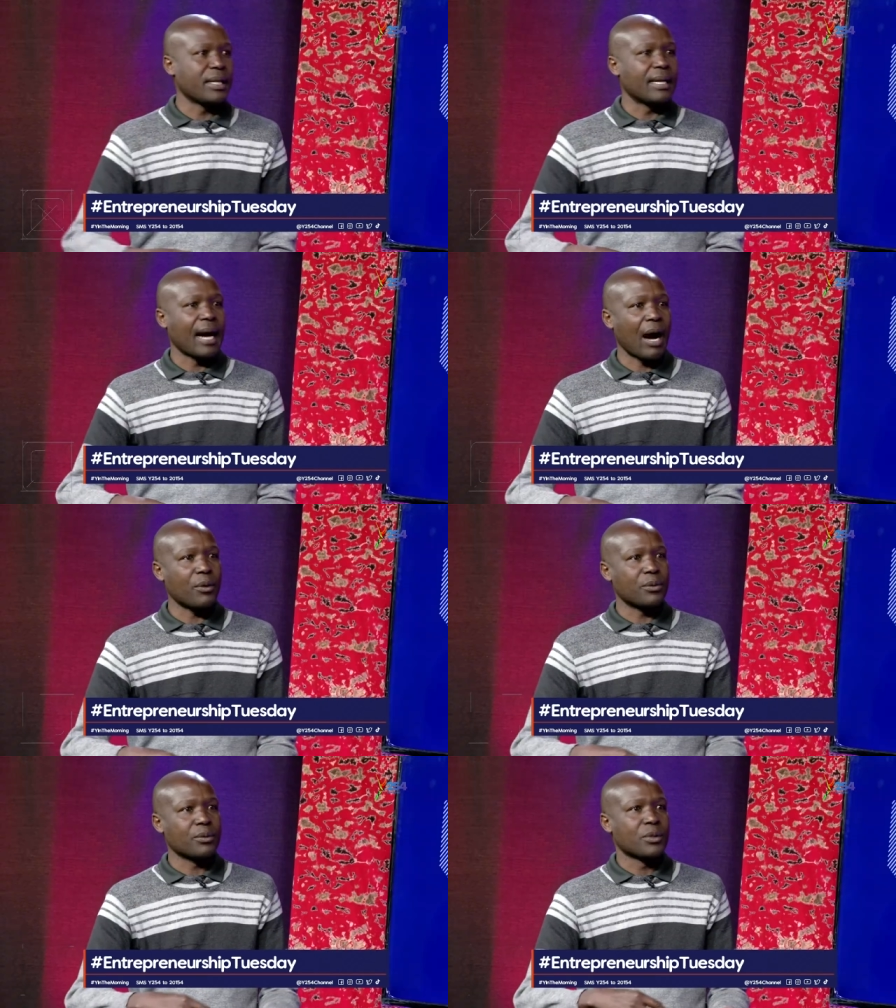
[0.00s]
need
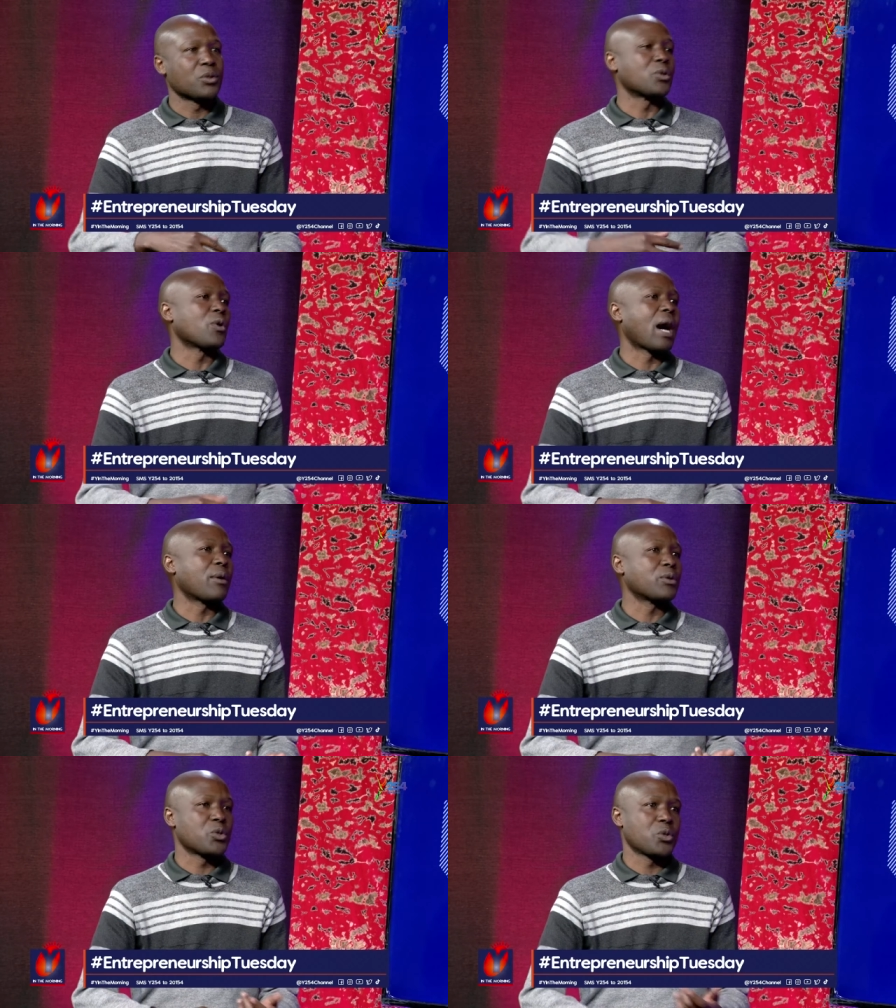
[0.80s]
how to know
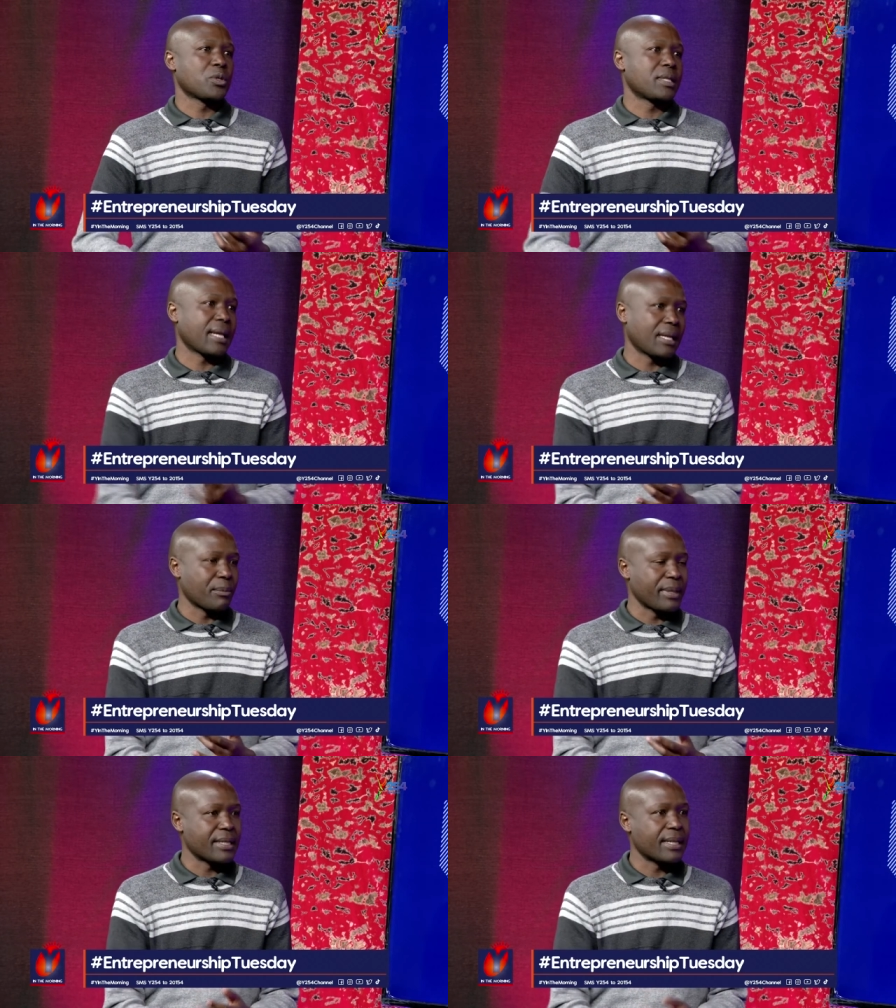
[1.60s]
how to start
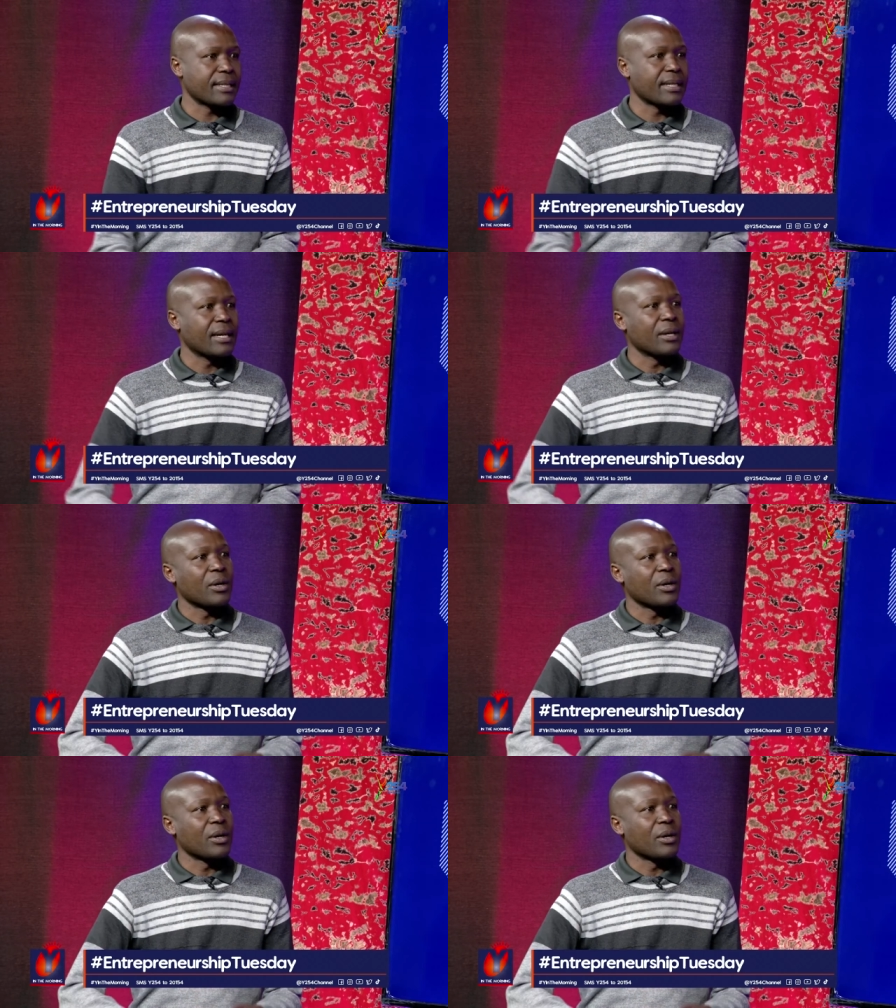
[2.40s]
the business,